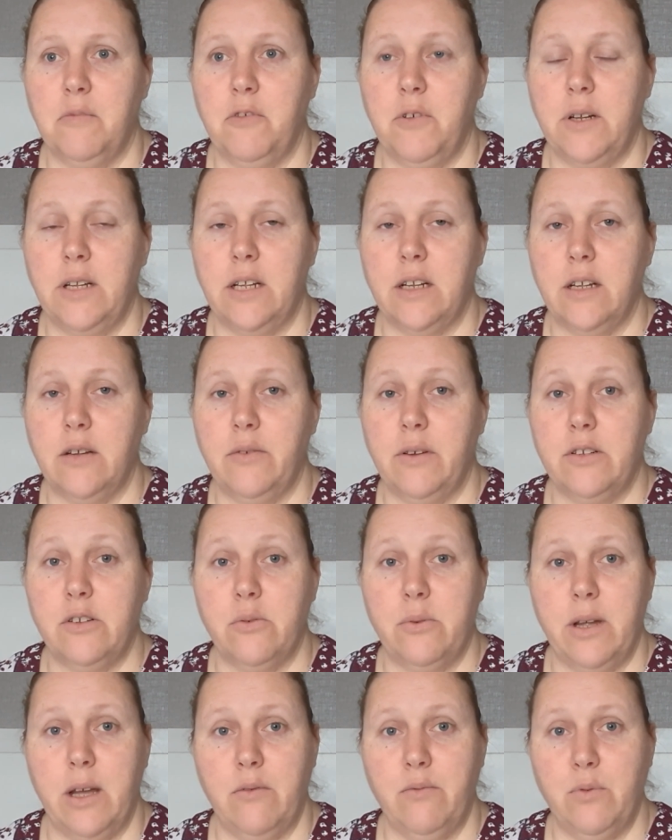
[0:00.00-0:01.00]
Funny enough, I
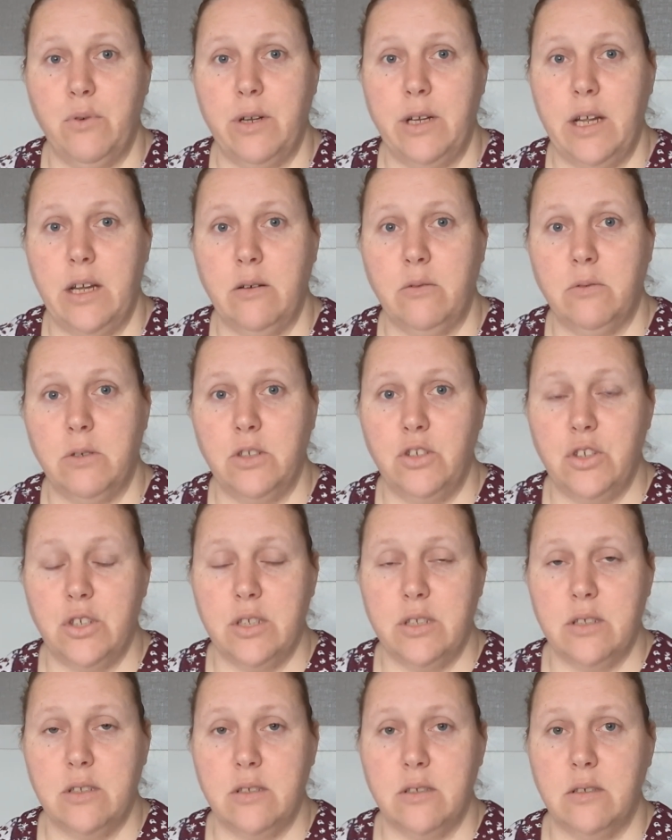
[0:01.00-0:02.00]
don't have one now, which
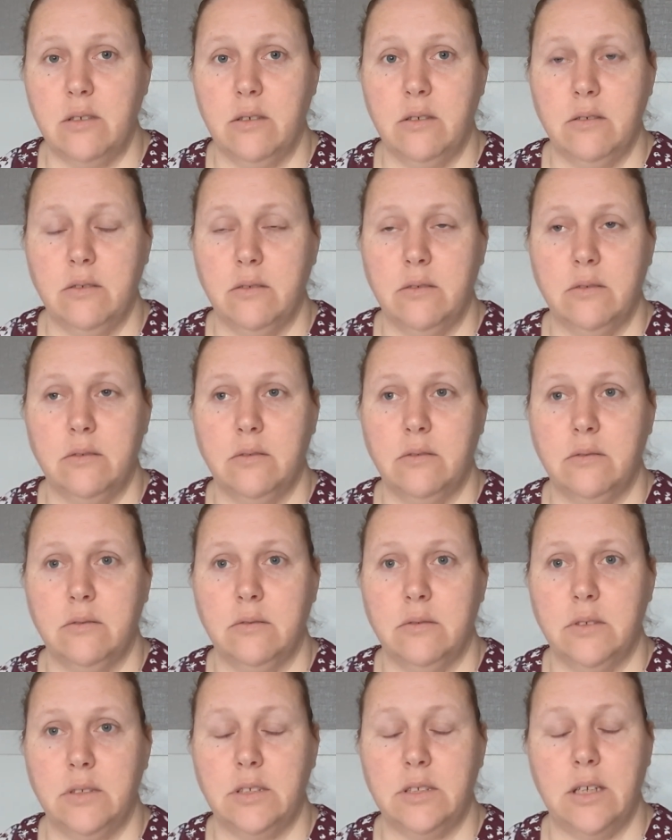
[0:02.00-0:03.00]
is,
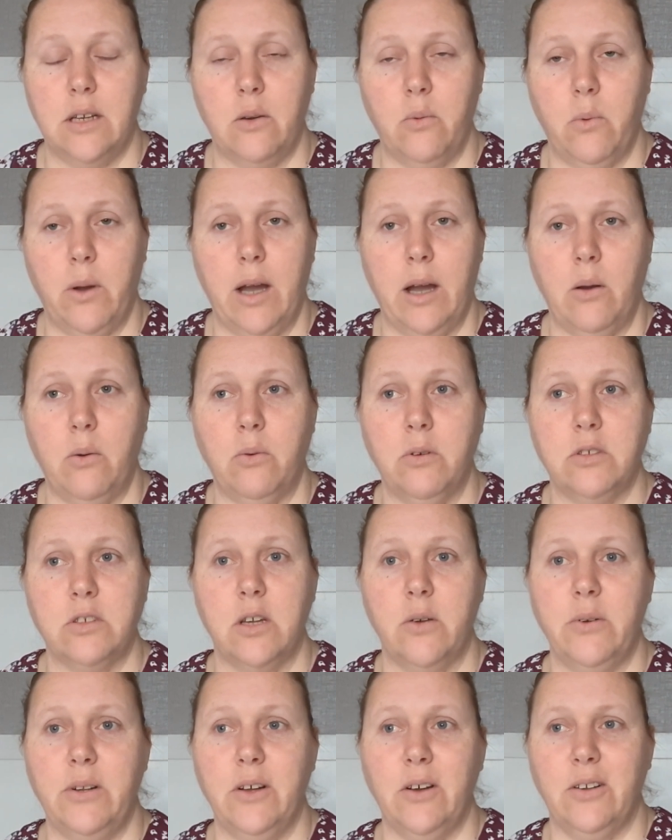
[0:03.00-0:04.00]
it's like, wow, what's
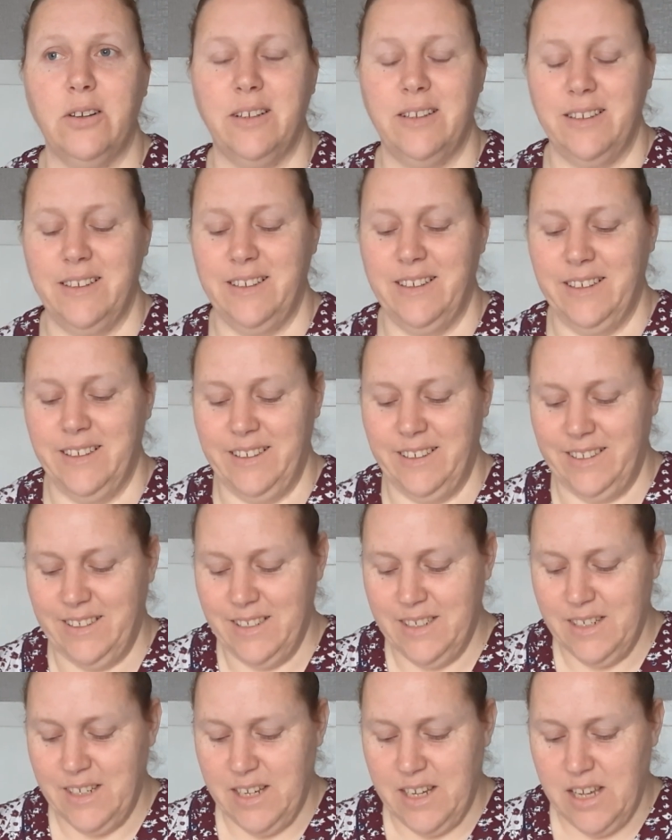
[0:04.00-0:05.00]
going on?
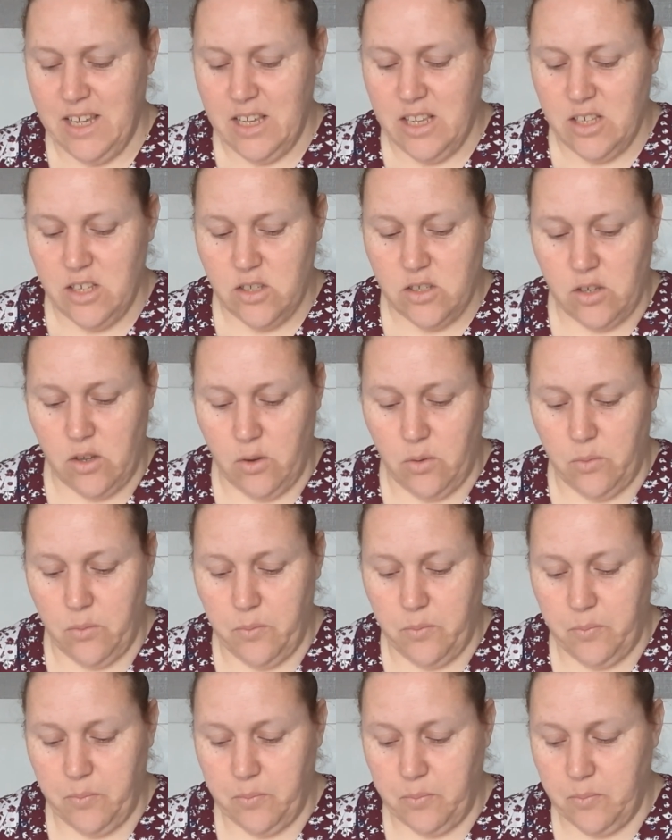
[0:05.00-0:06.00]
So
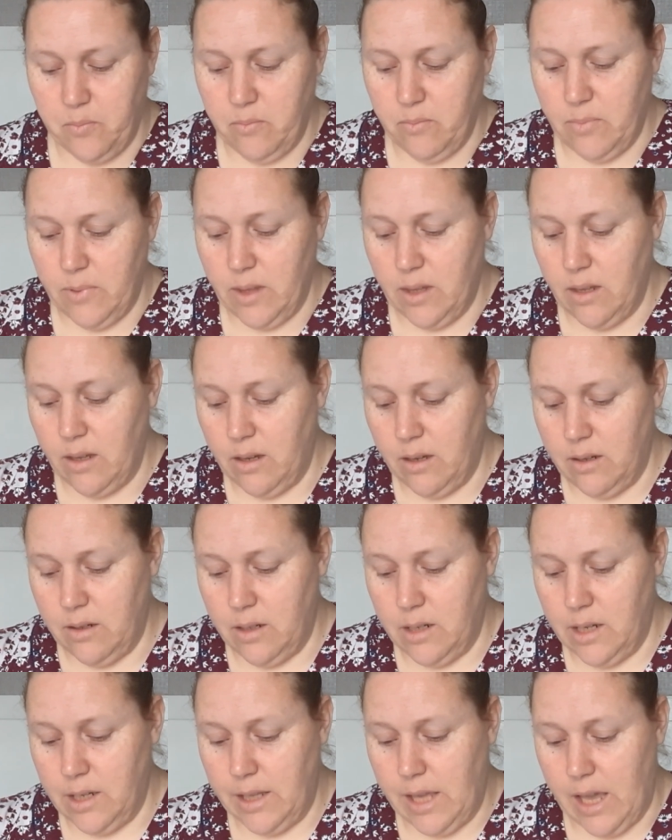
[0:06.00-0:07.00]

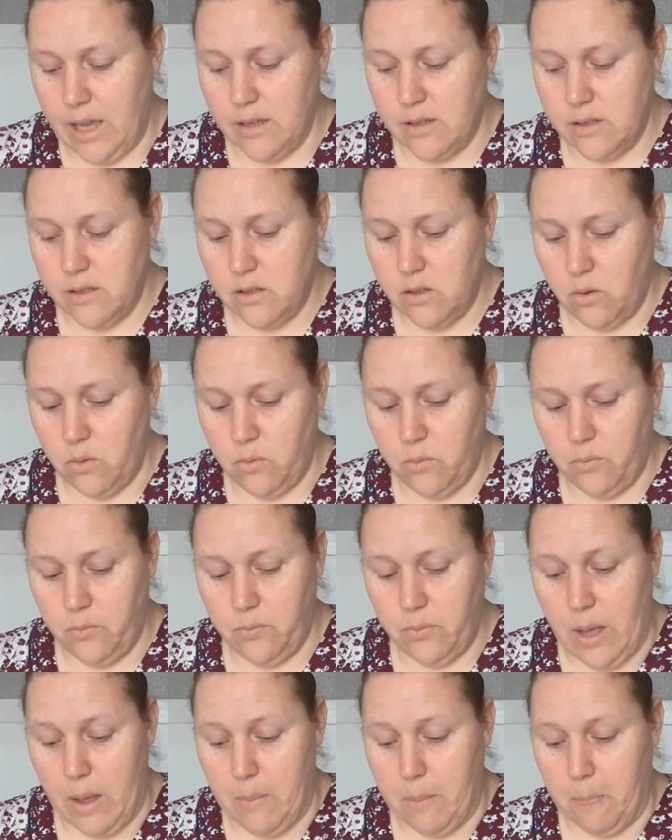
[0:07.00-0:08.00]
yes, so
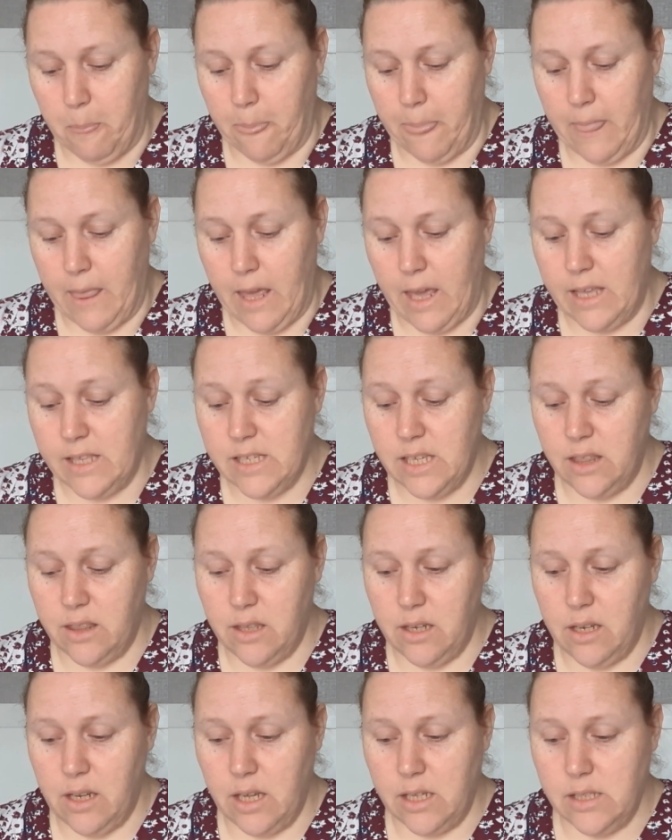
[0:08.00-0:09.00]
18th
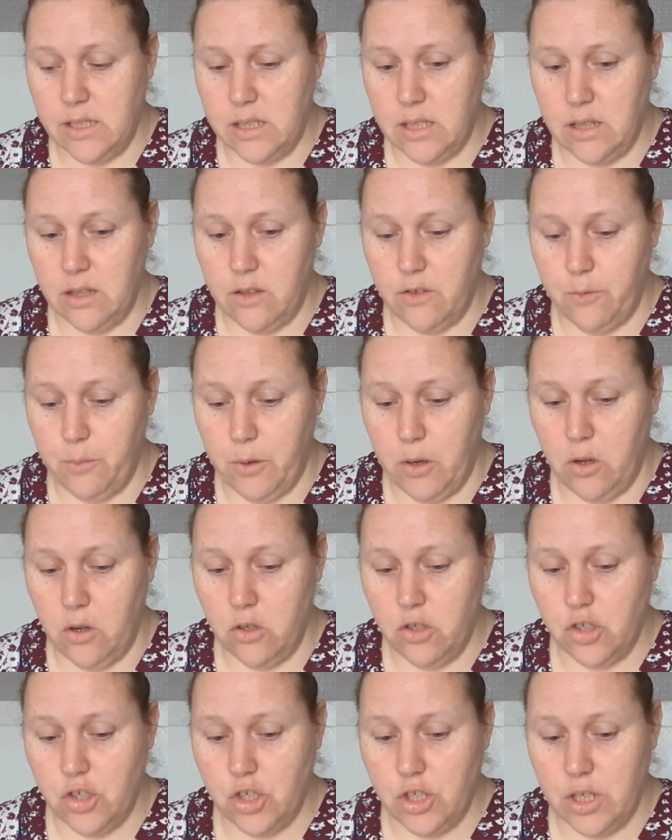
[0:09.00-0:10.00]
and 19th of
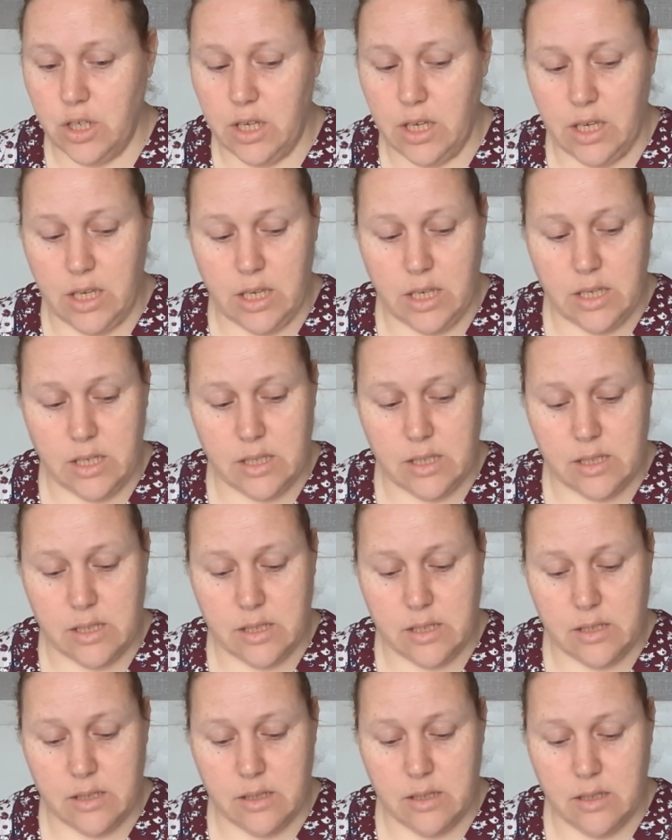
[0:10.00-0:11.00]
March
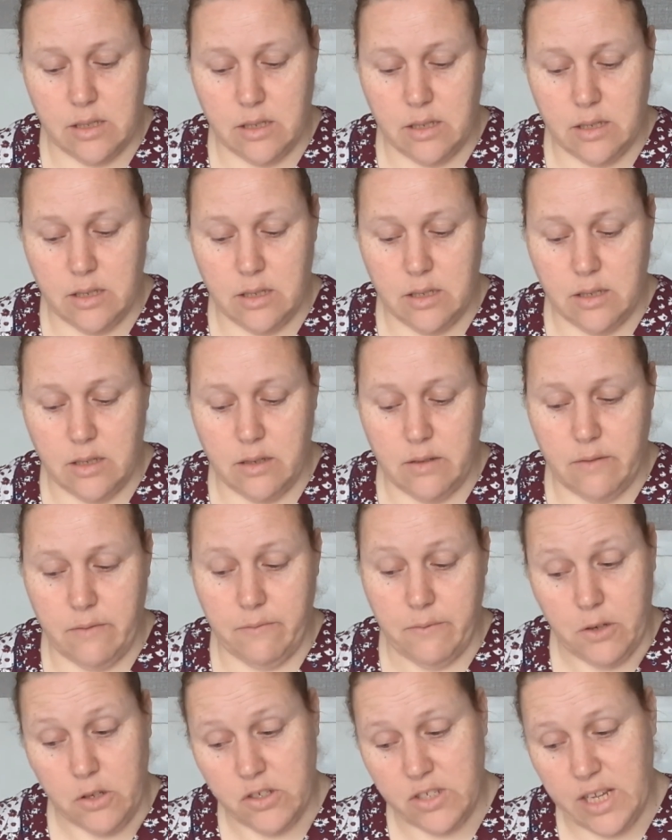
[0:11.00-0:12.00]
is
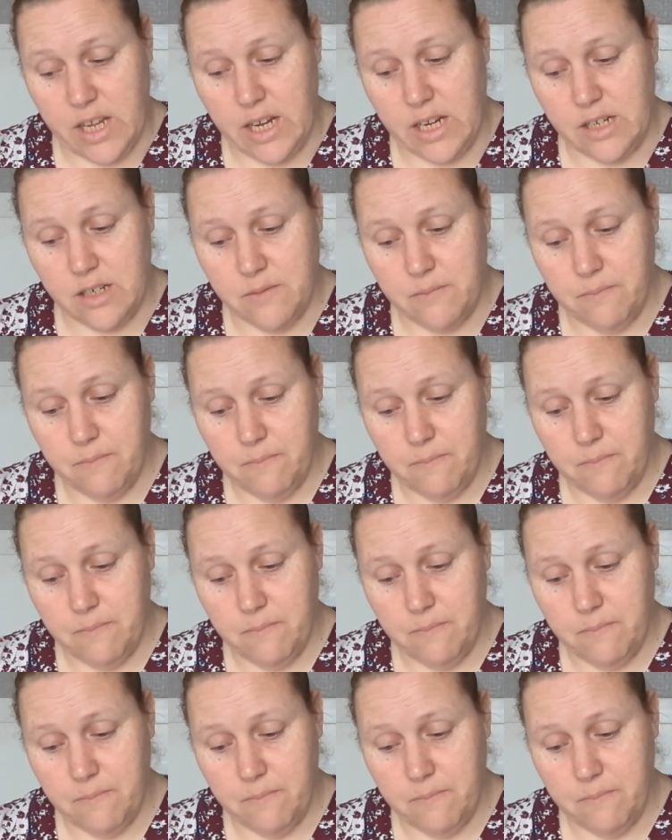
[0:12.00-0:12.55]
first aid.